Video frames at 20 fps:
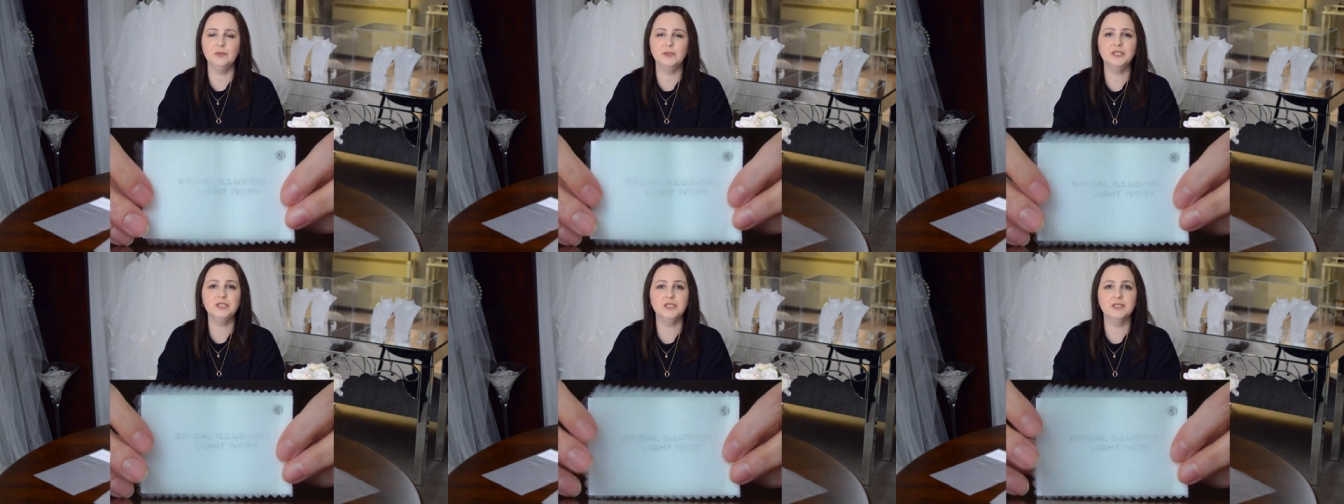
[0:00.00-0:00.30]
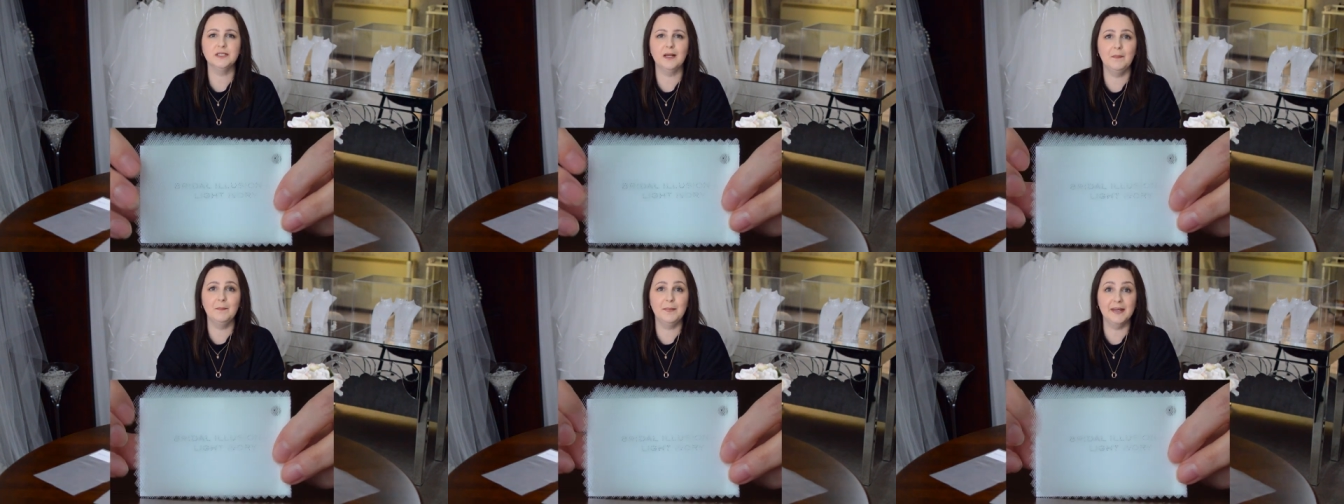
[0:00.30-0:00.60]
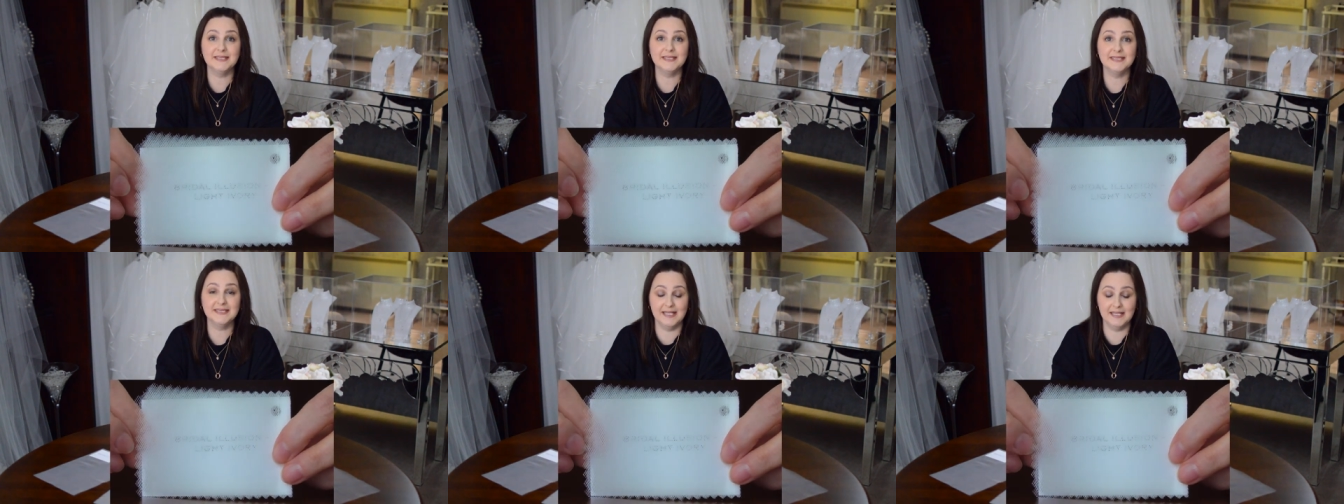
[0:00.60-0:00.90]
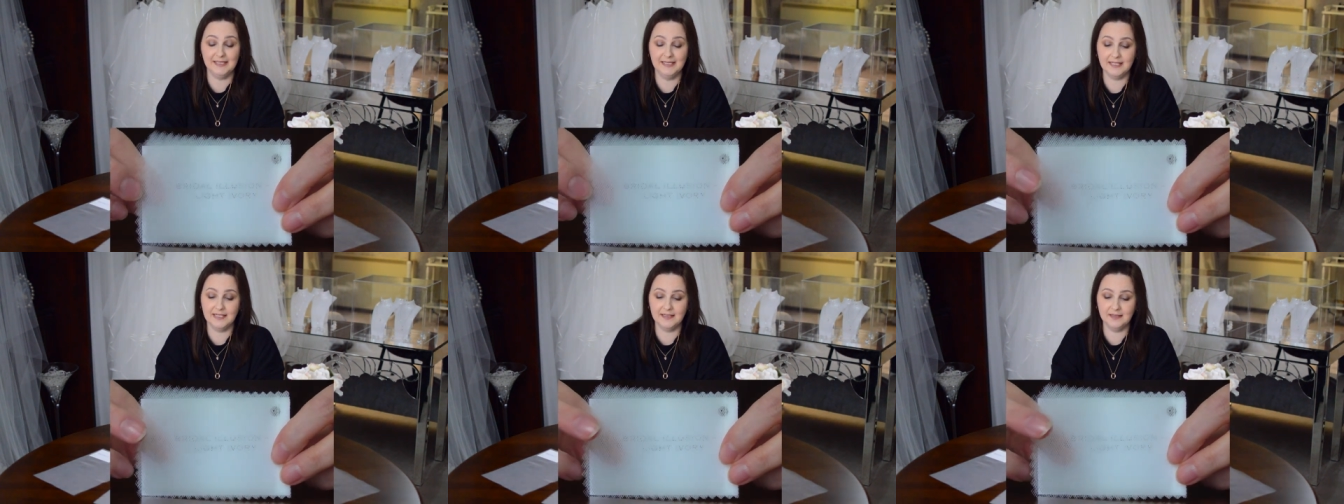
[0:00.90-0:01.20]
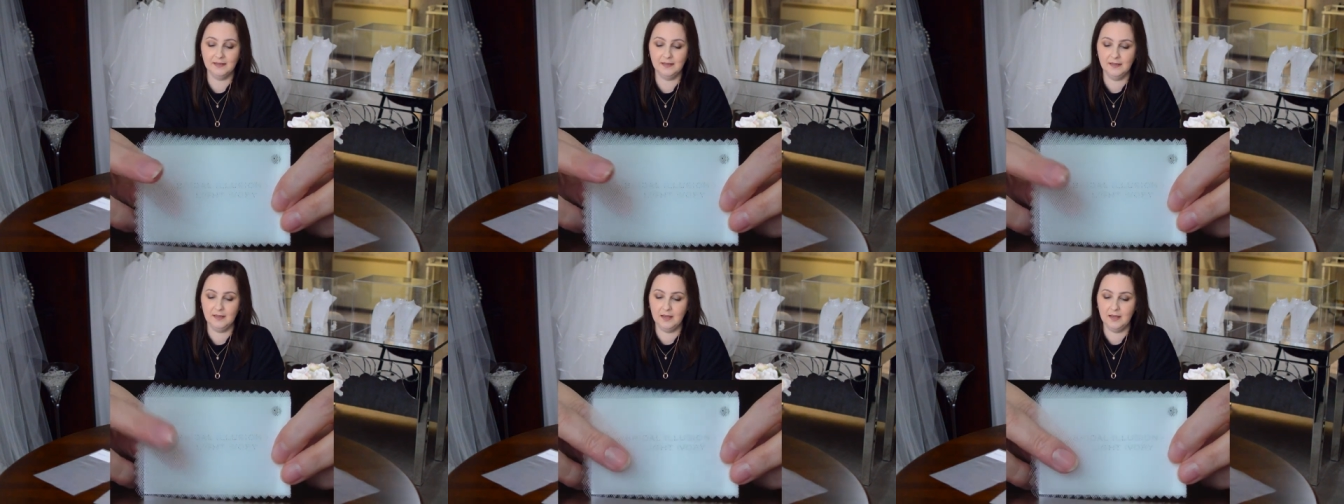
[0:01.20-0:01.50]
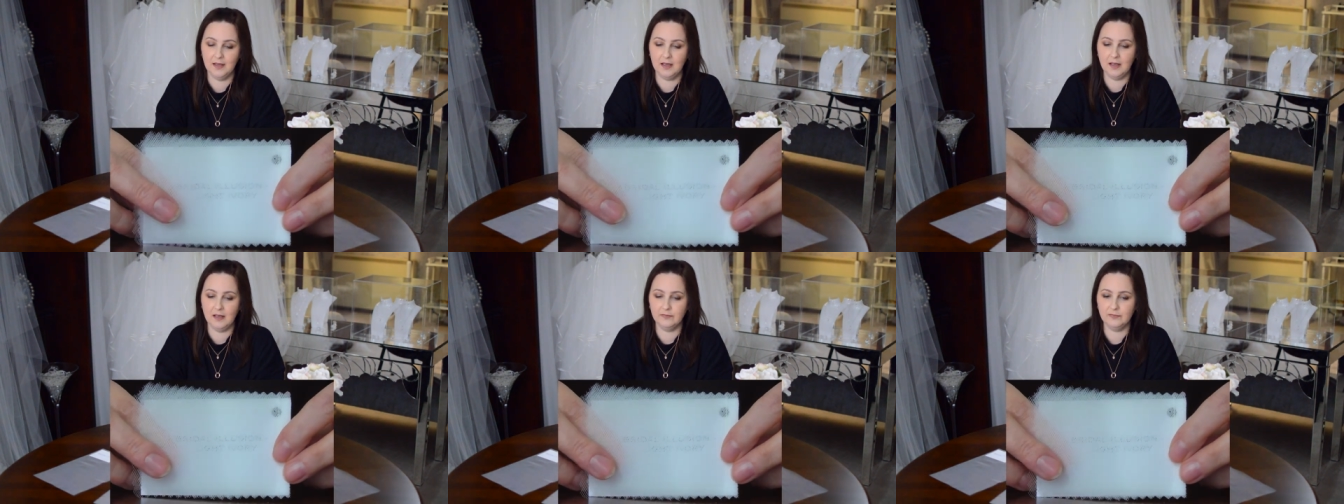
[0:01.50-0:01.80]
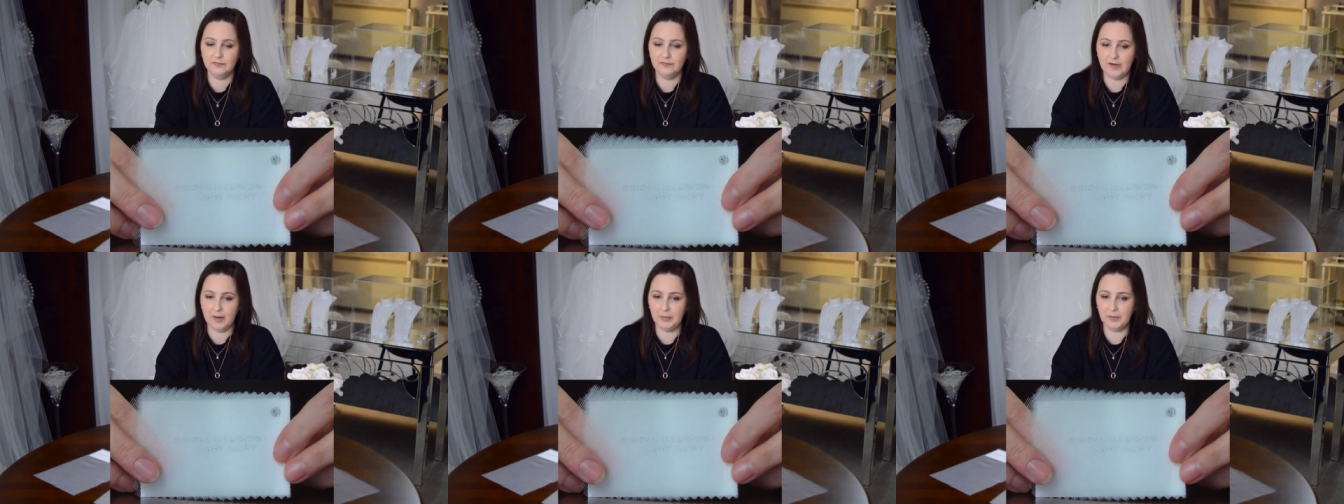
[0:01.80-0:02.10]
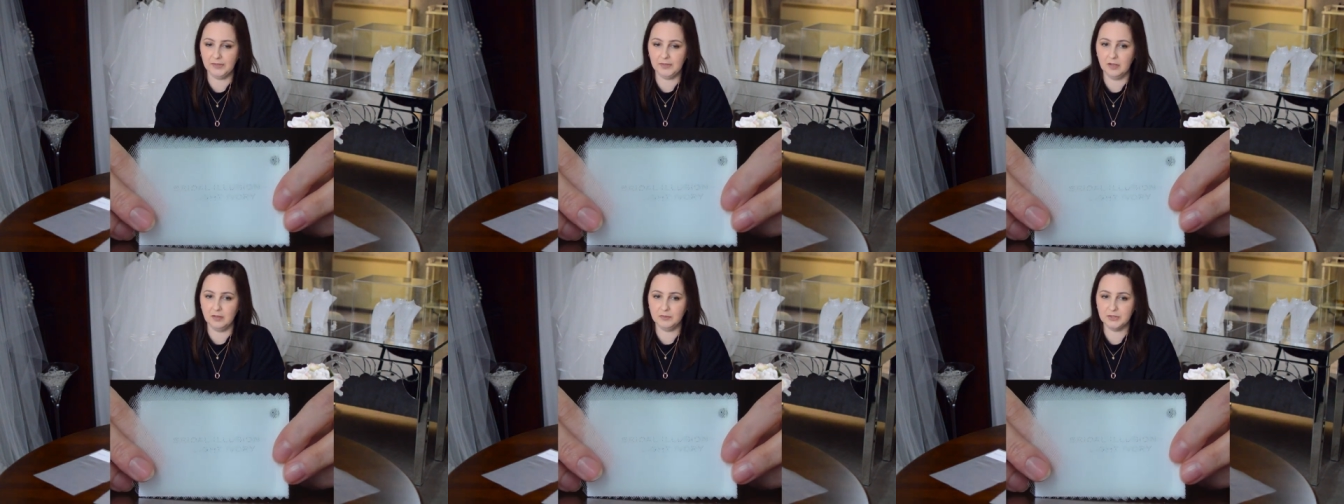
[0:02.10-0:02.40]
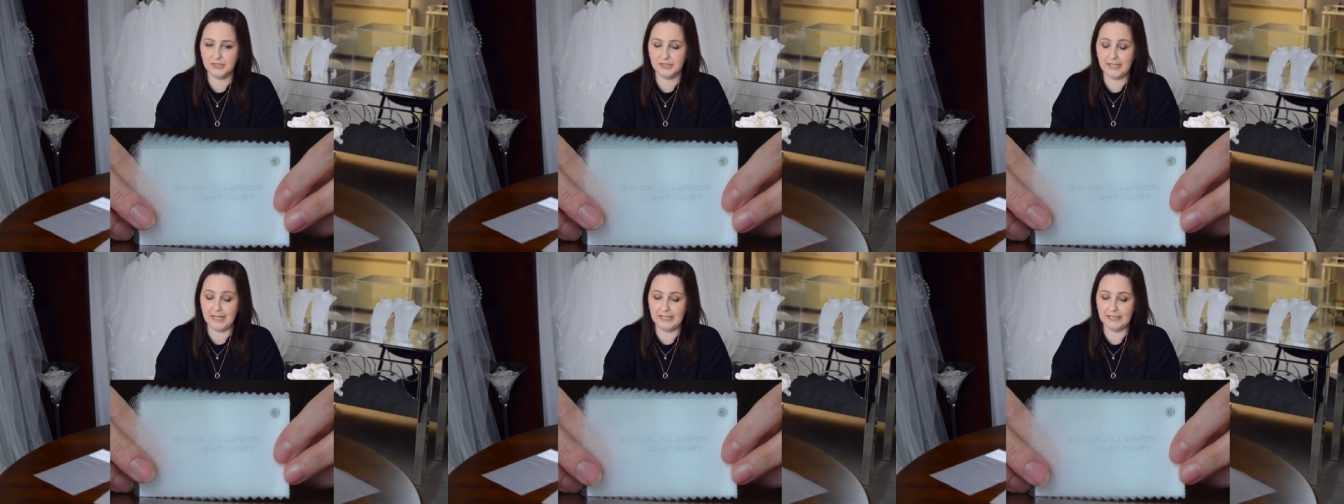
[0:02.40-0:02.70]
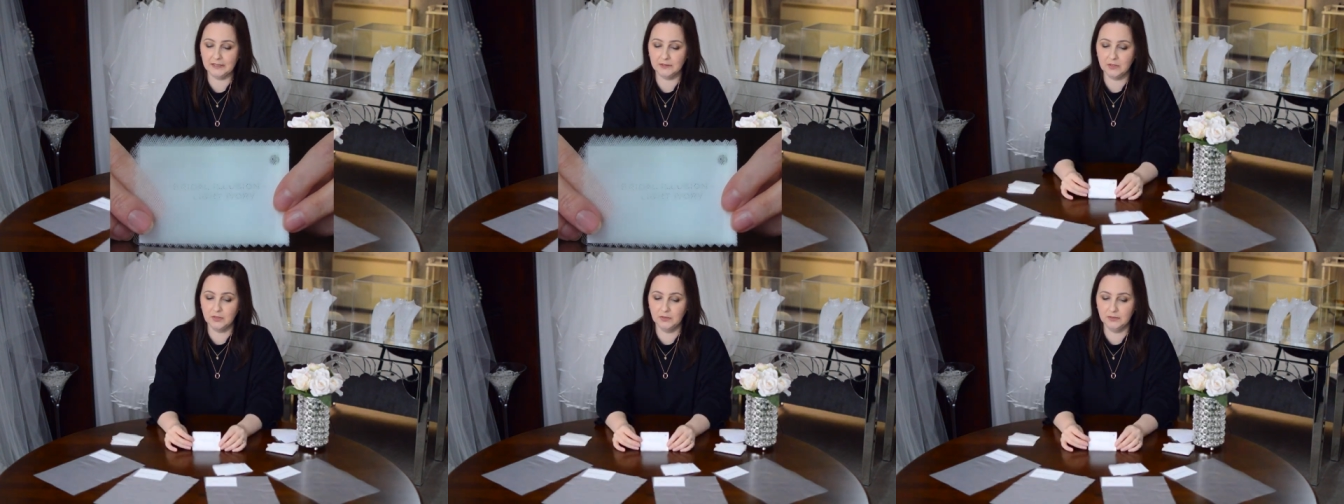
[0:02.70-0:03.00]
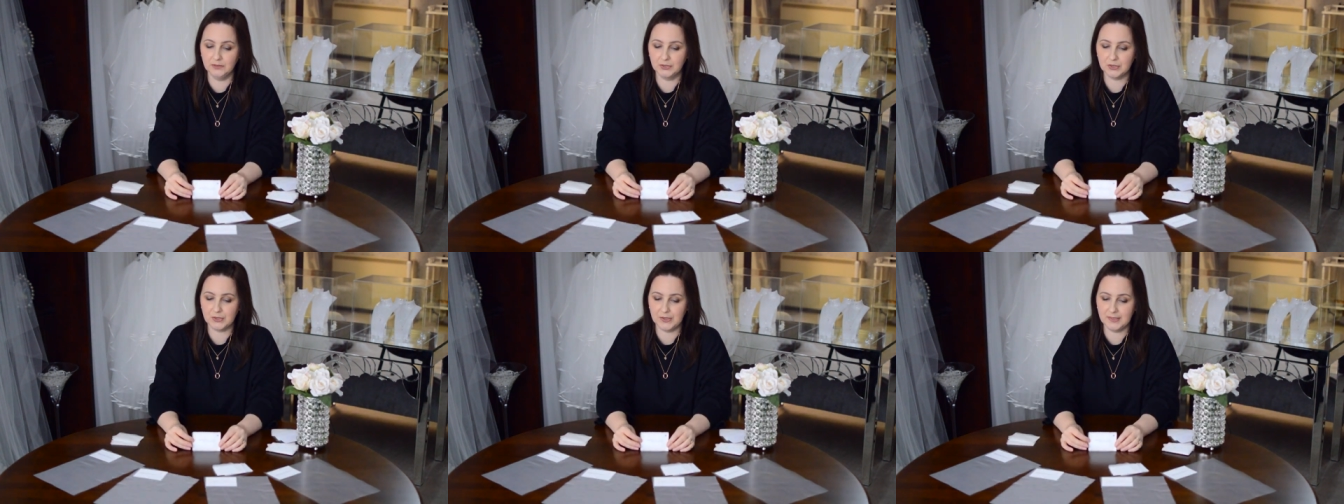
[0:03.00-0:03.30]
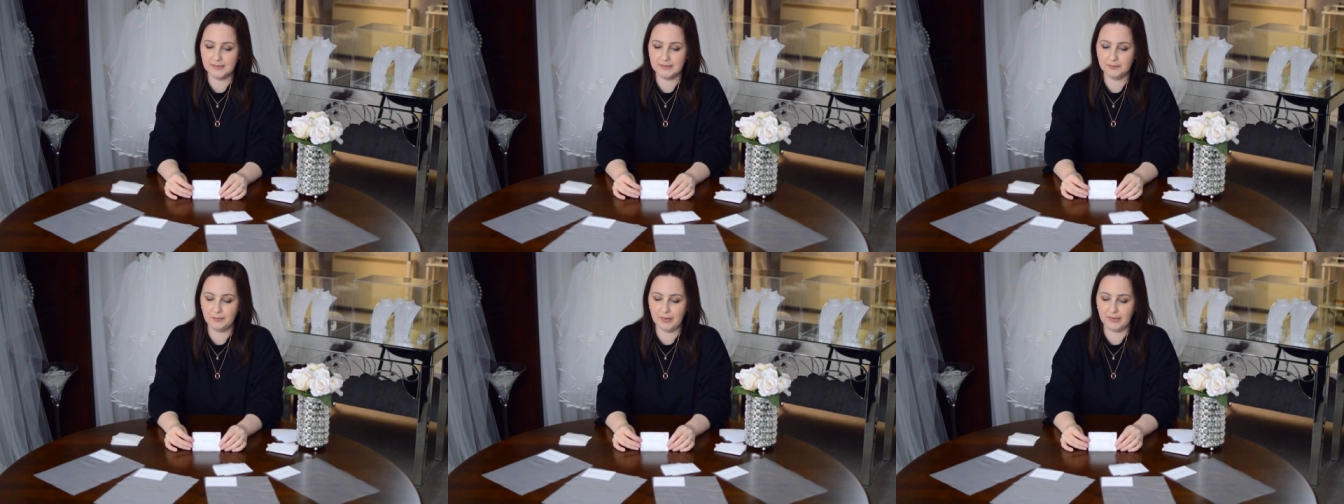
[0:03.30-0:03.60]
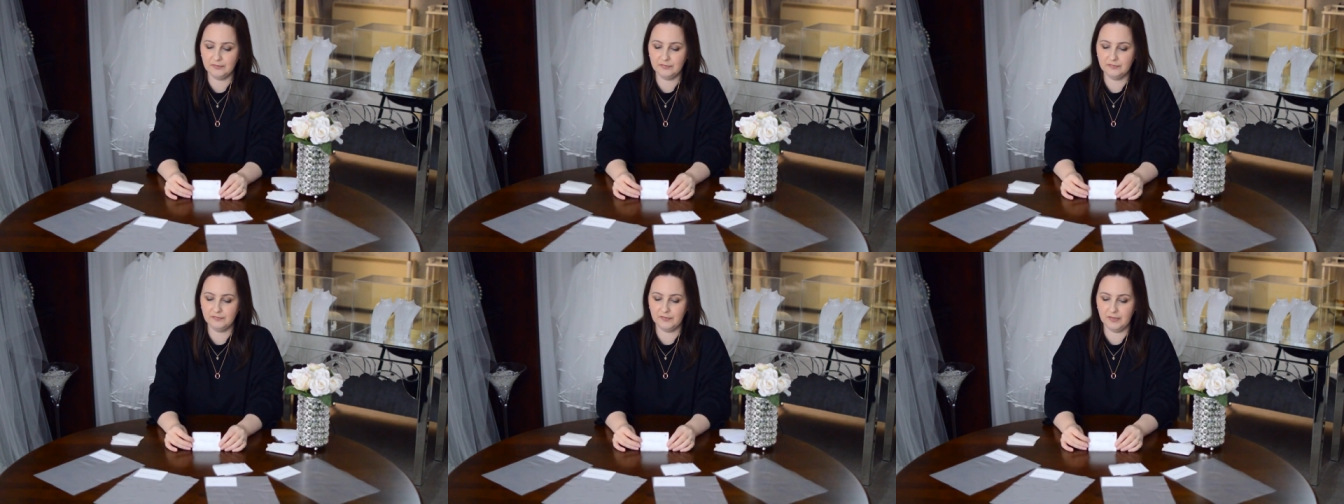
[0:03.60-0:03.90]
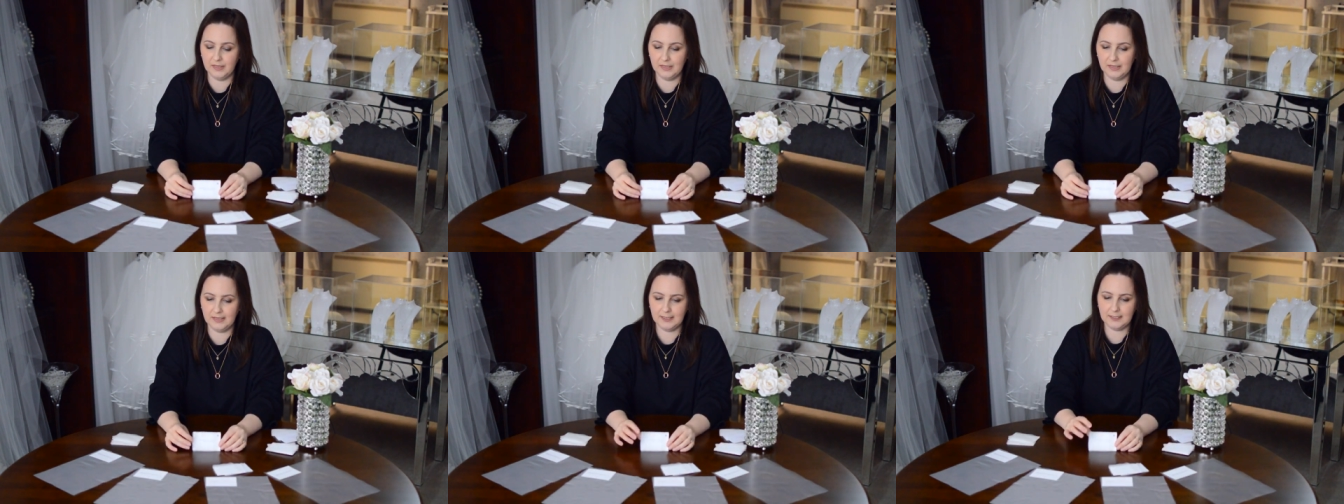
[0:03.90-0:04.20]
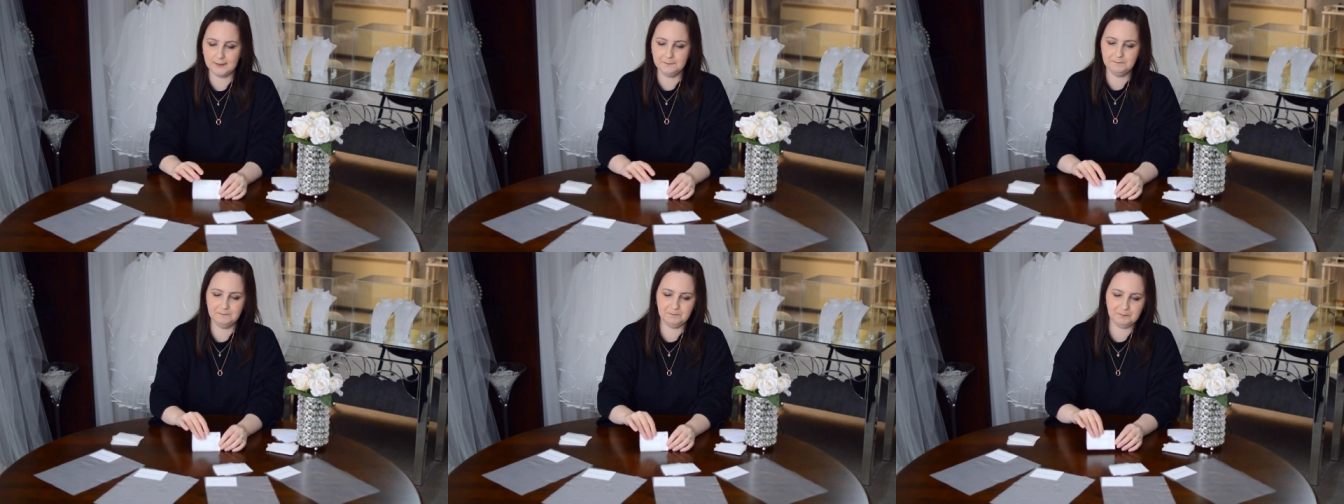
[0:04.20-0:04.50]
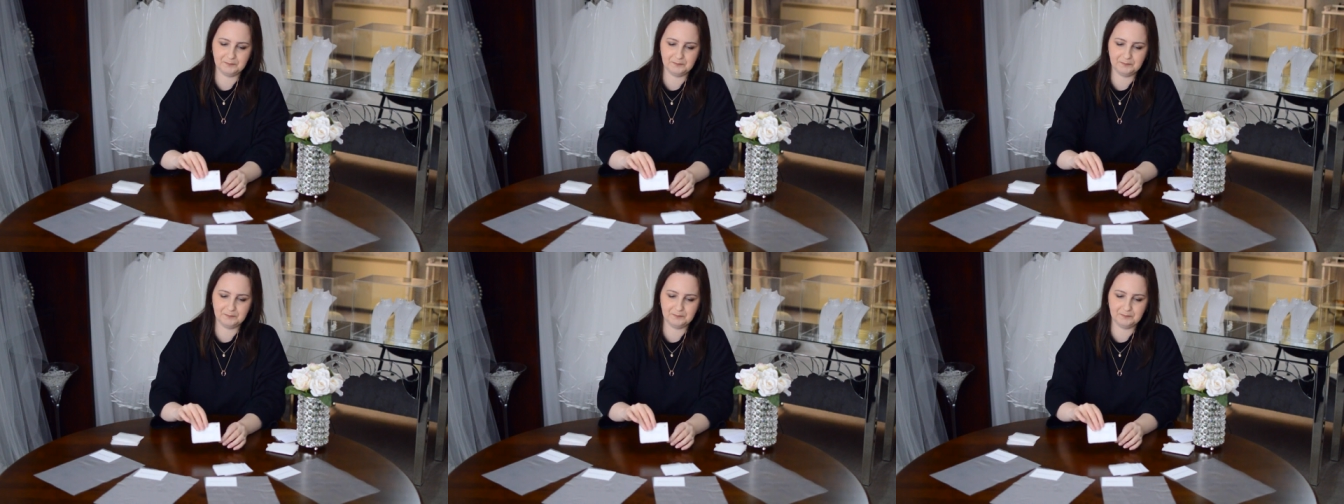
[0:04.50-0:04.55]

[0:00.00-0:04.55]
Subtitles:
which is our best-selling fabric option and colour choice by far.